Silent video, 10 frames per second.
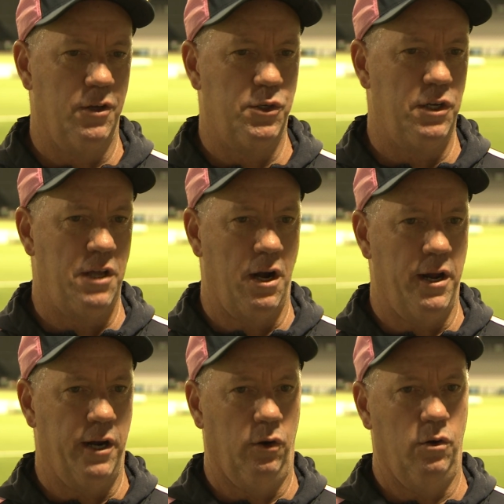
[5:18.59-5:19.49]
sit down
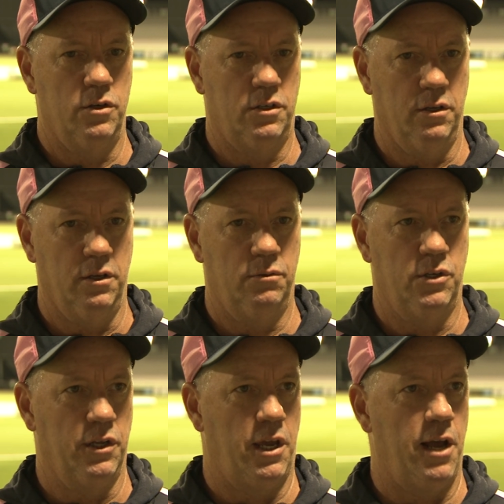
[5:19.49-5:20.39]
and analyse till
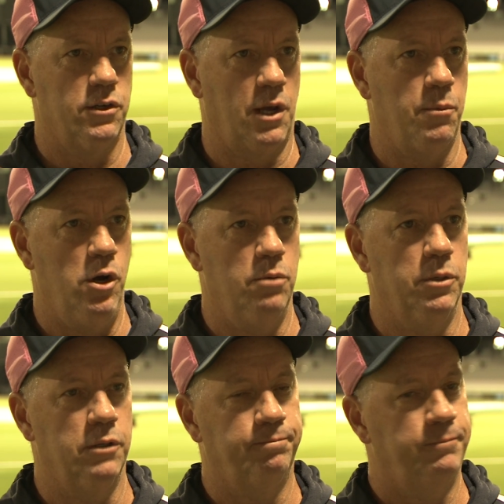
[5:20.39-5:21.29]
the cows come
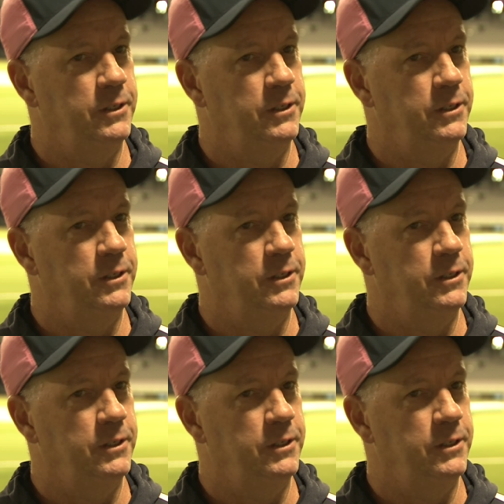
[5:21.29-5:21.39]
home, but